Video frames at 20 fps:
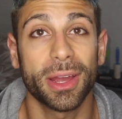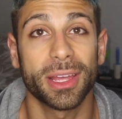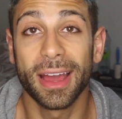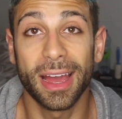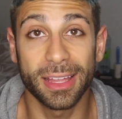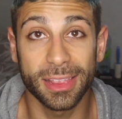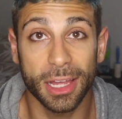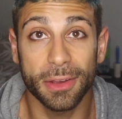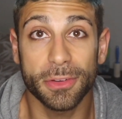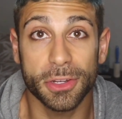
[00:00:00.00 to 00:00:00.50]
I,
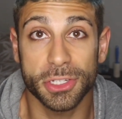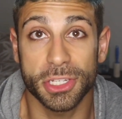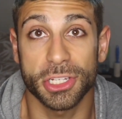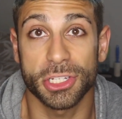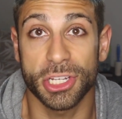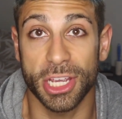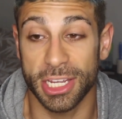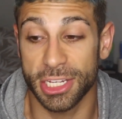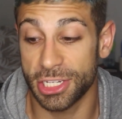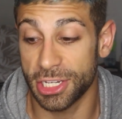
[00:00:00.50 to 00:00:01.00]
I love your
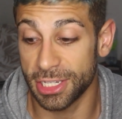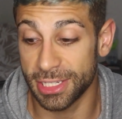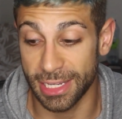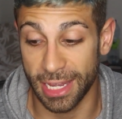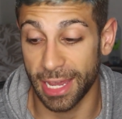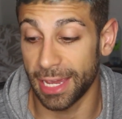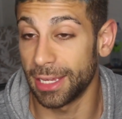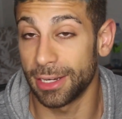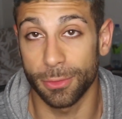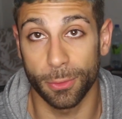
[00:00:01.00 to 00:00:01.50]
suggestions,
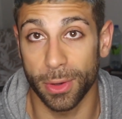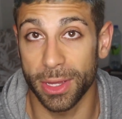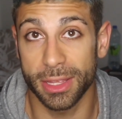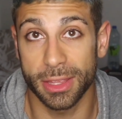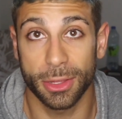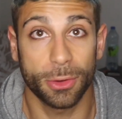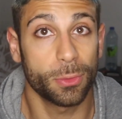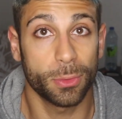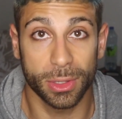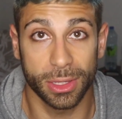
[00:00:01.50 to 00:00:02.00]
and
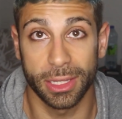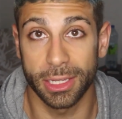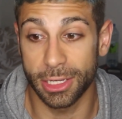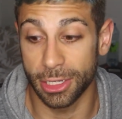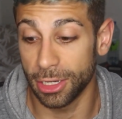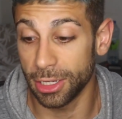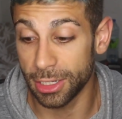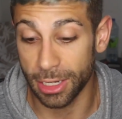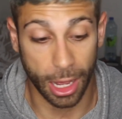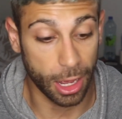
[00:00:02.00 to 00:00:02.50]
when they're really
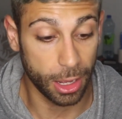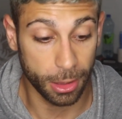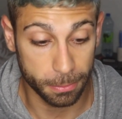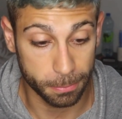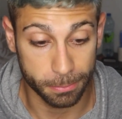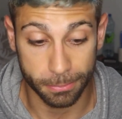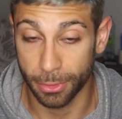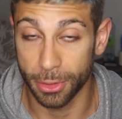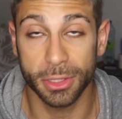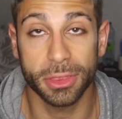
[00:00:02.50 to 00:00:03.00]
good,
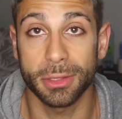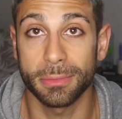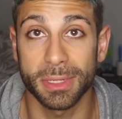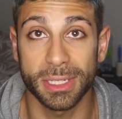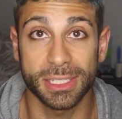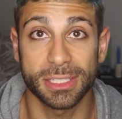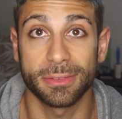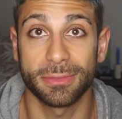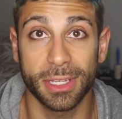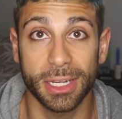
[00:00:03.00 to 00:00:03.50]
I'll put them
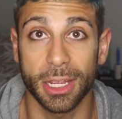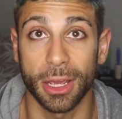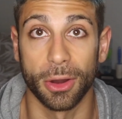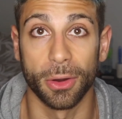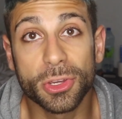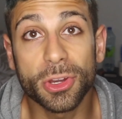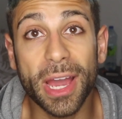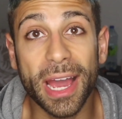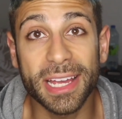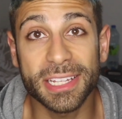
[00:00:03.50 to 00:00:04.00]
into
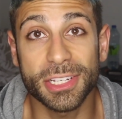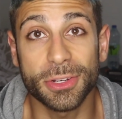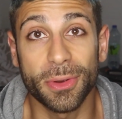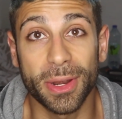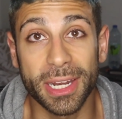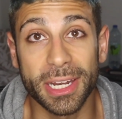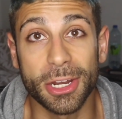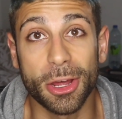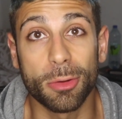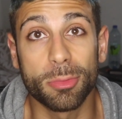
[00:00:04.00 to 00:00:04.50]
video. You guys
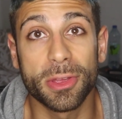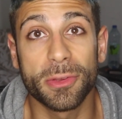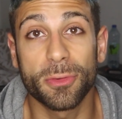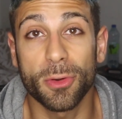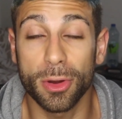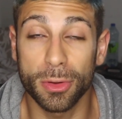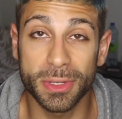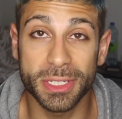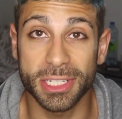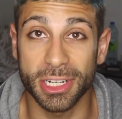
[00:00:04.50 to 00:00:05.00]
already know,
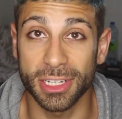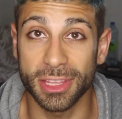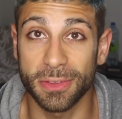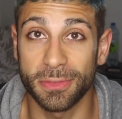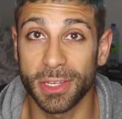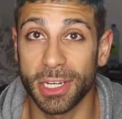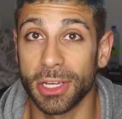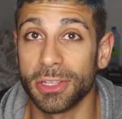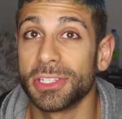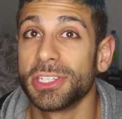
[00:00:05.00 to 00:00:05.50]
before we start the
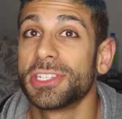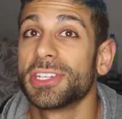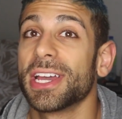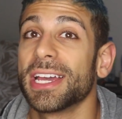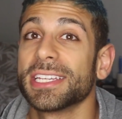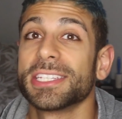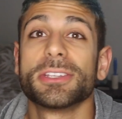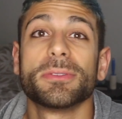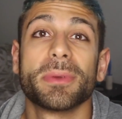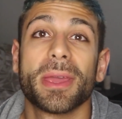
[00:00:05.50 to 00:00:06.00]
video, I need you
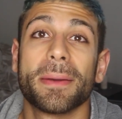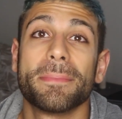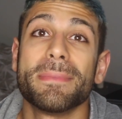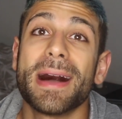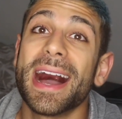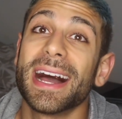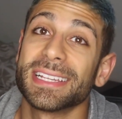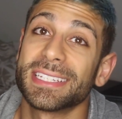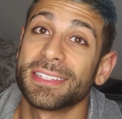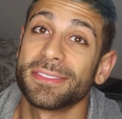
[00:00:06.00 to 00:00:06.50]
guys to do me a
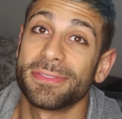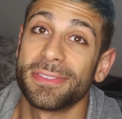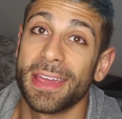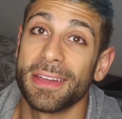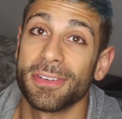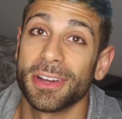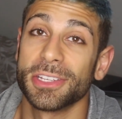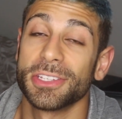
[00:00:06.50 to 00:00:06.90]
massive favor.